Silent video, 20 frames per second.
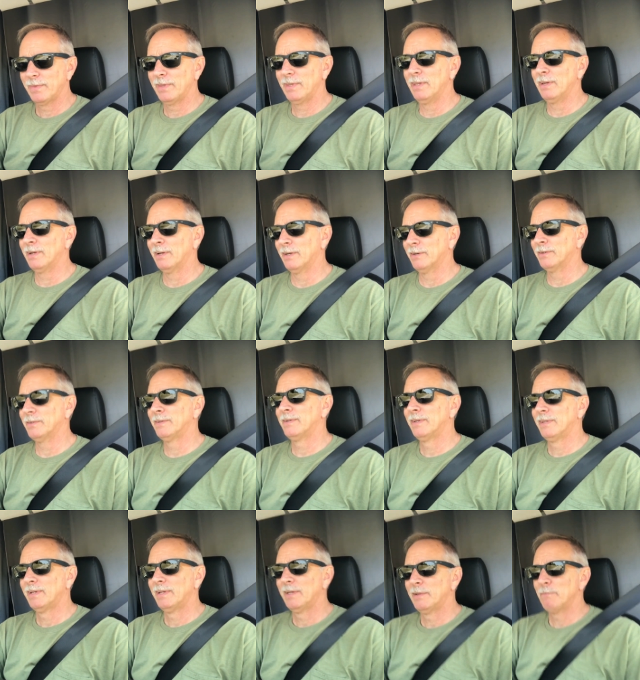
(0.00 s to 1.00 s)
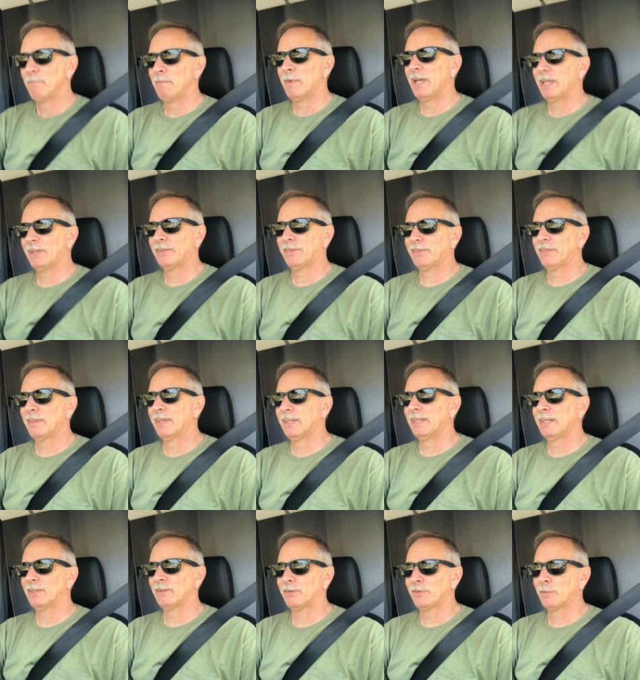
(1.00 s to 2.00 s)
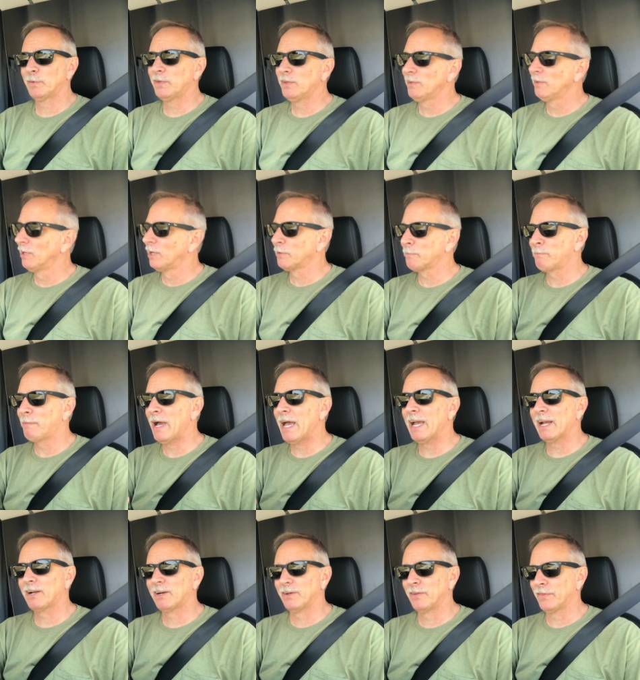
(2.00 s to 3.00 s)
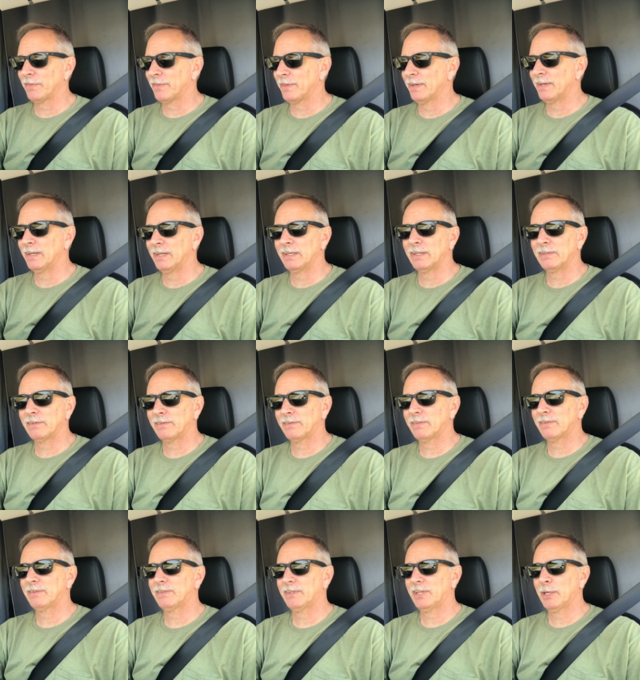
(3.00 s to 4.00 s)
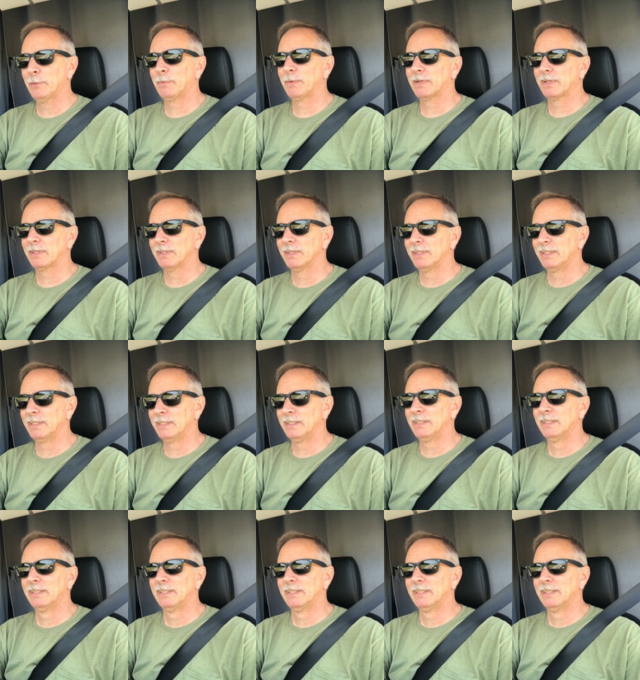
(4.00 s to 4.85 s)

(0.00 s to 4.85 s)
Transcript: You know, makes things, when you look back on things, typically